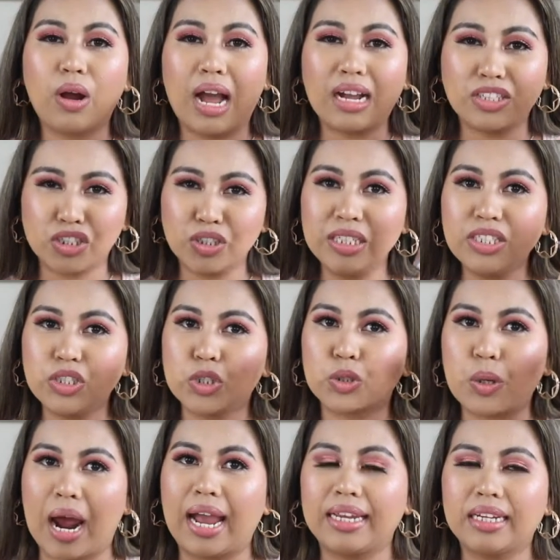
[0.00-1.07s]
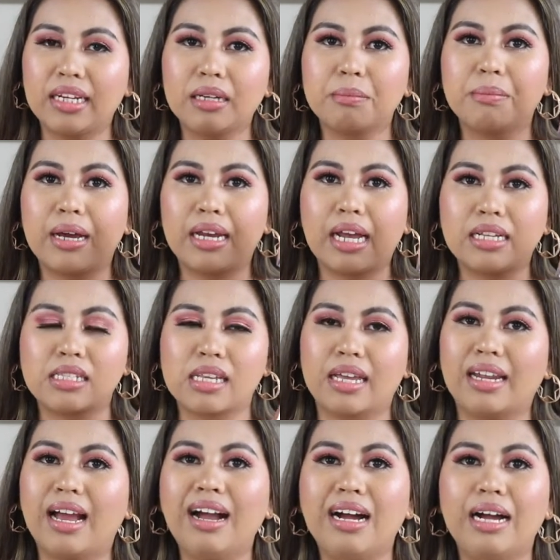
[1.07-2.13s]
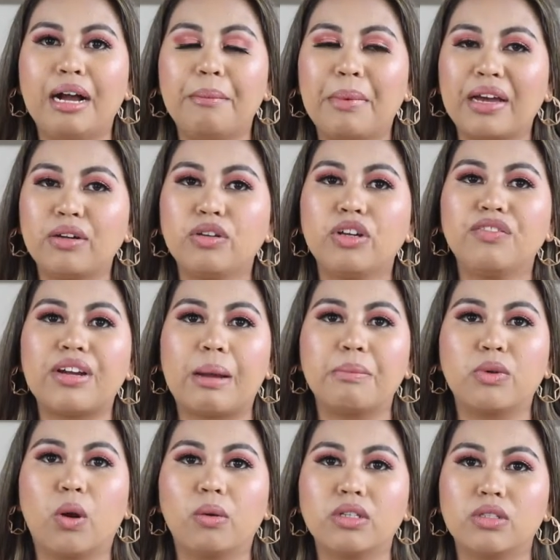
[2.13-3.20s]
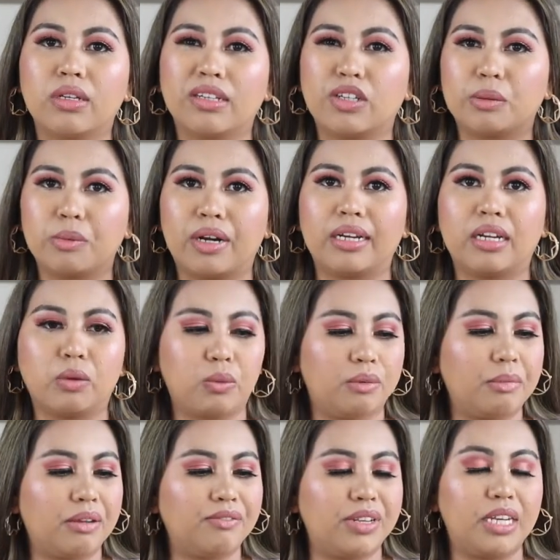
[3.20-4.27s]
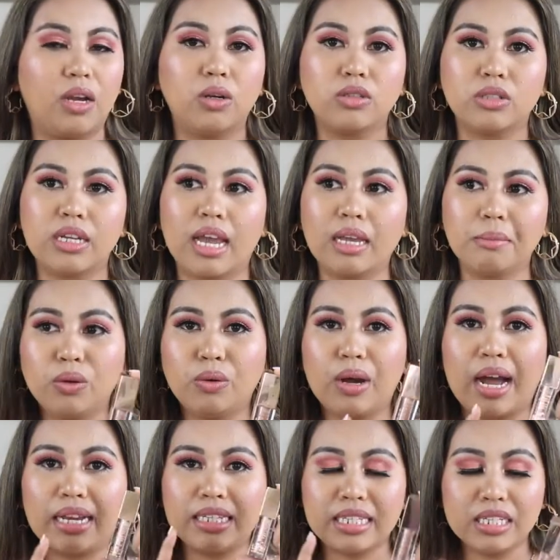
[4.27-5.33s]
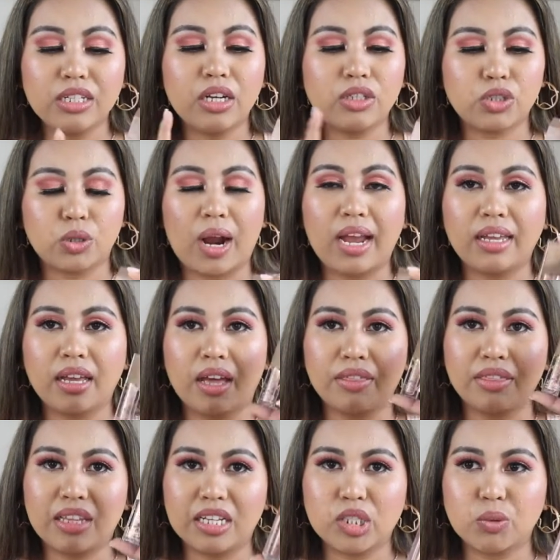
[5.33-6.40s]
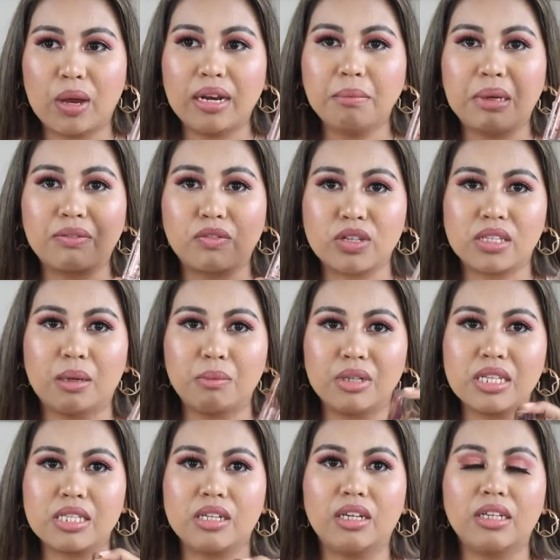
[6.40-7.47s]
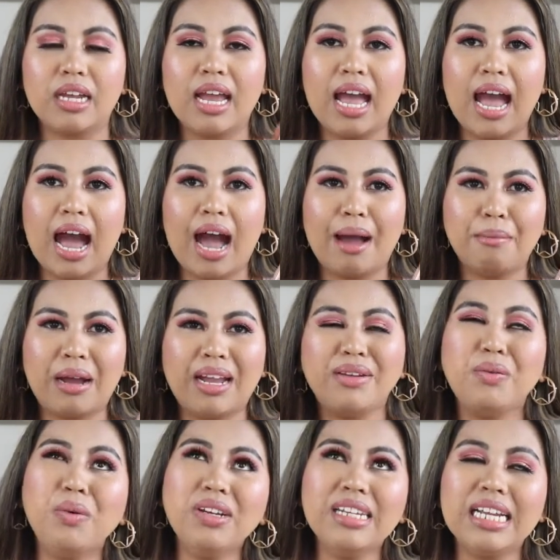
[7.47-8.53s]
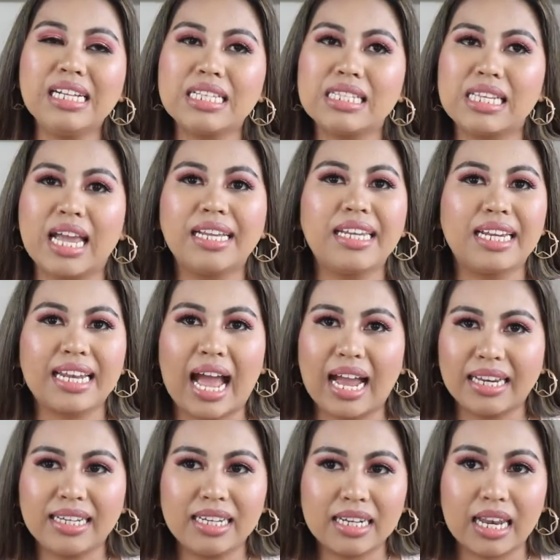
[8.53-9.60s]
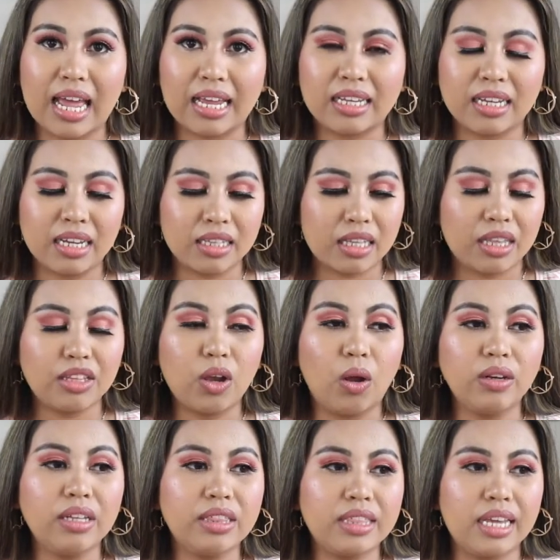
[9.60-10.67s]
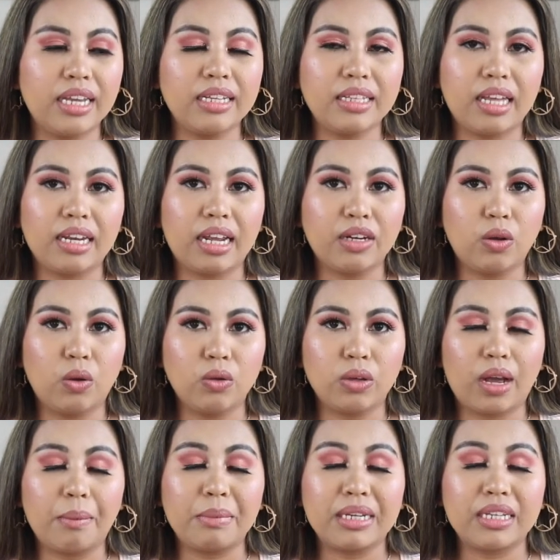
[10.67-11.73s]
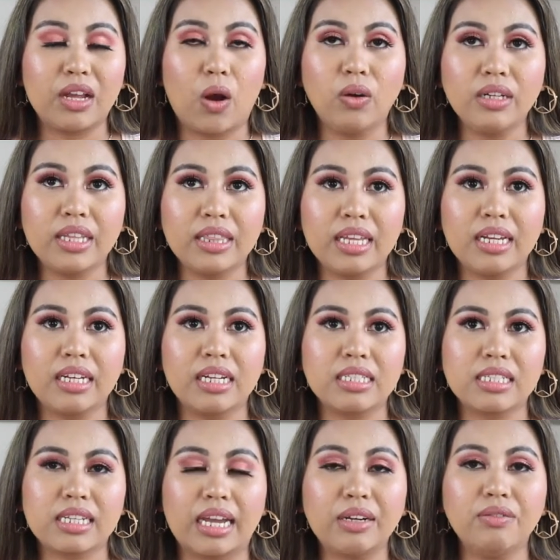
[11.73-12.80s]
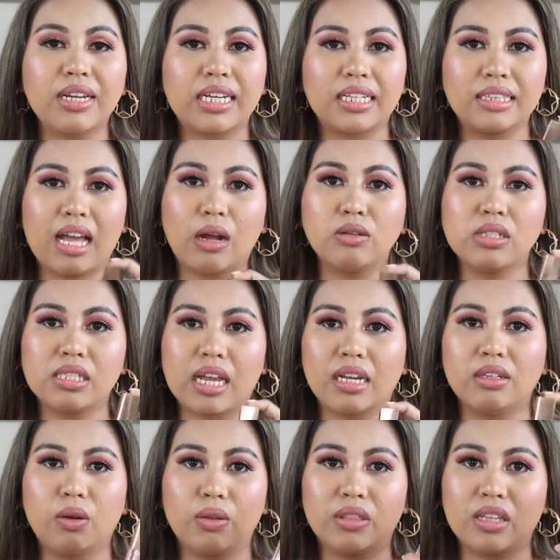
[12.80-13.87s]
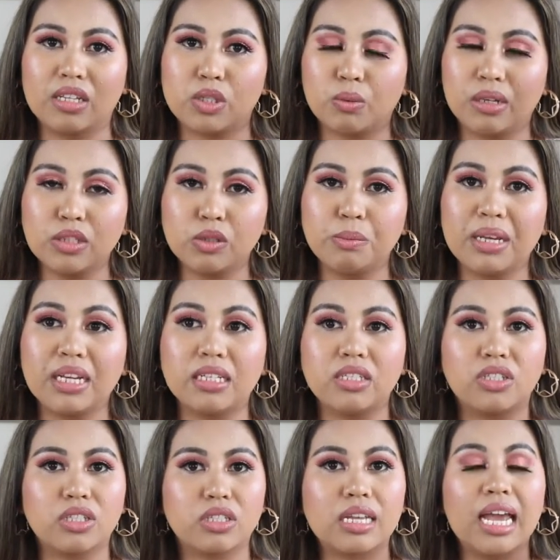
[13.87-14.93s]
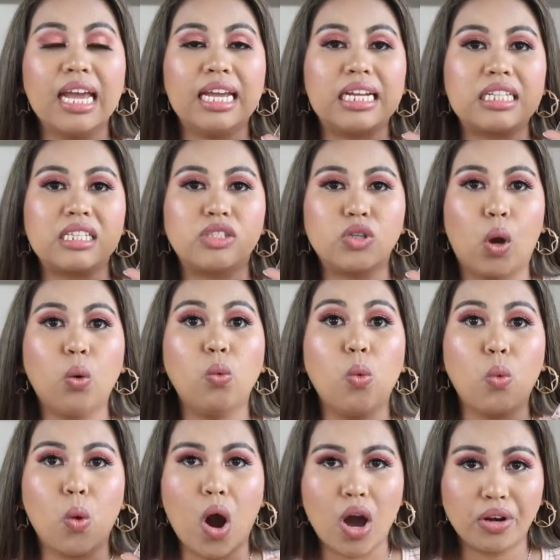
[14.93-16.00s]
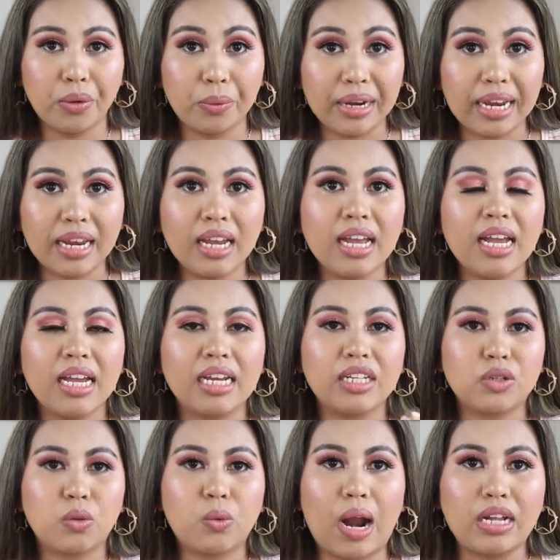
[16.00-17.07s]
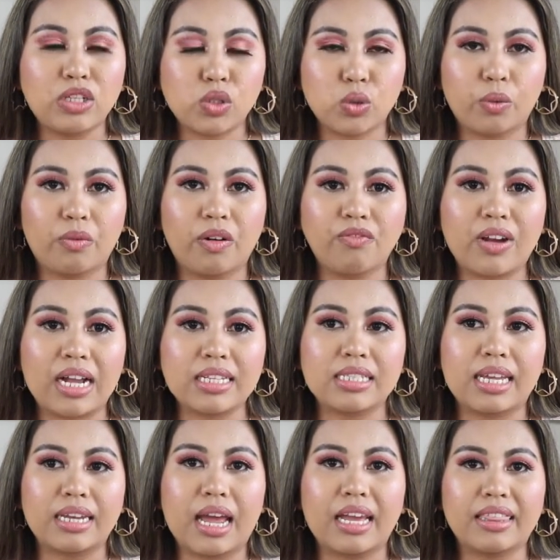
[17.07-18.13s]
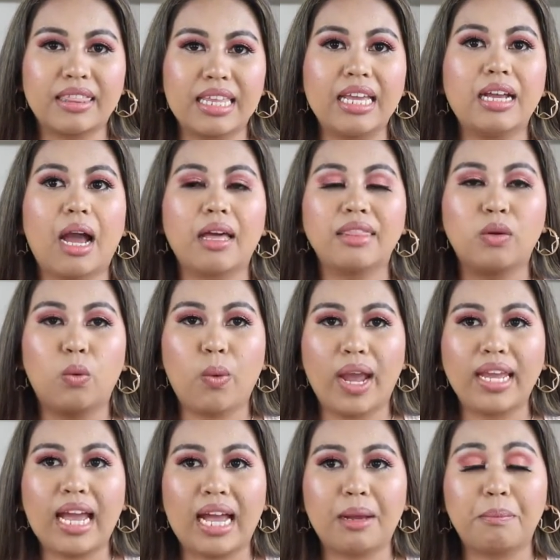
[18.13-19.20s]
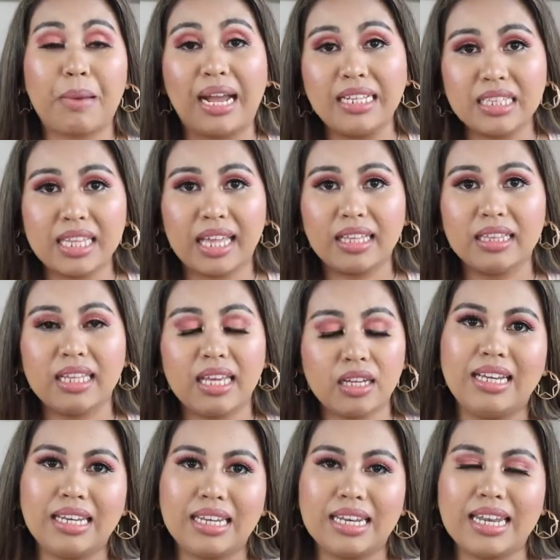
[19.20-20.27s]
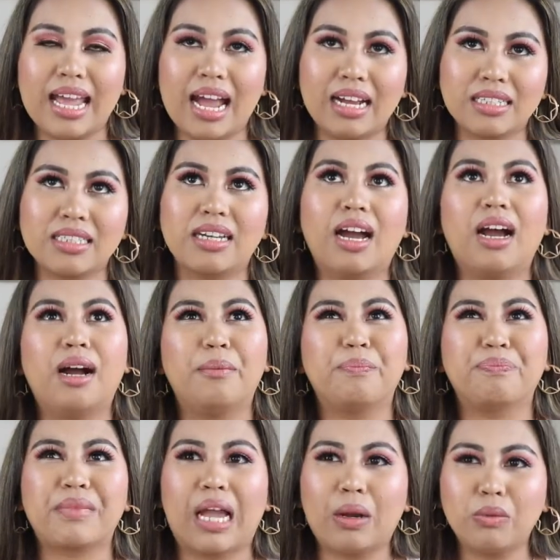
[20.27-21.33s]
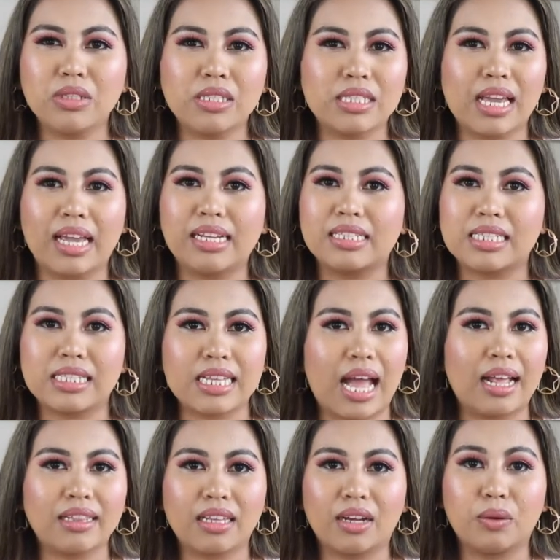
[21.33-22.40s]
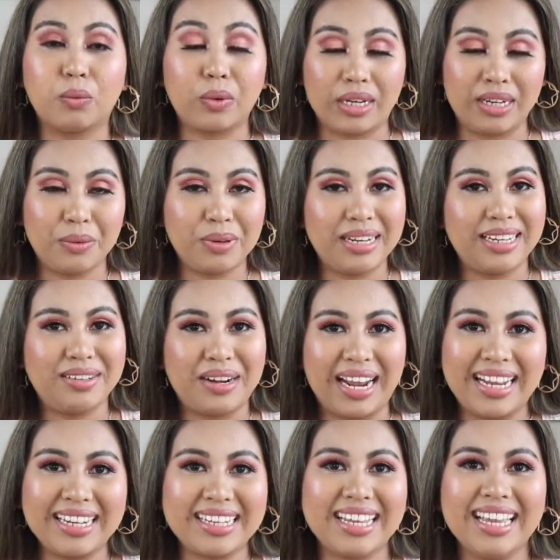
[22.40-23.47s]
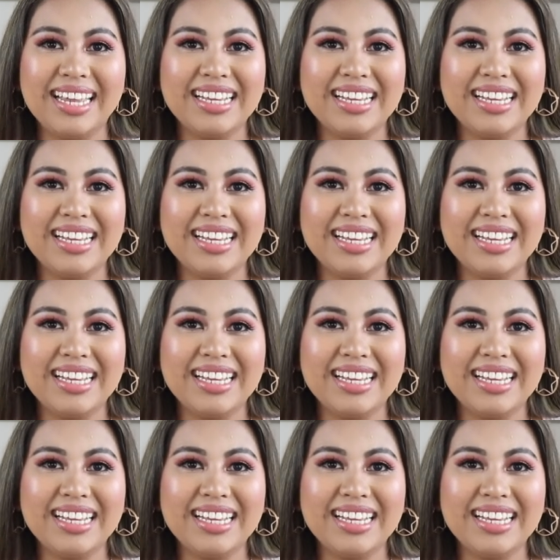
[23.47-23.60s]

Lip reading: I actually tried it, but I said I don't know if I'm going to incorporate it with my video today. So I did try this one, but for some reason I would not say that I didn't like it. The only thing that the only thing that's kind of like a downside on this one to me is just it's so watery, it runs super fast, and I think the way my technique, not I would say it's not really, really great.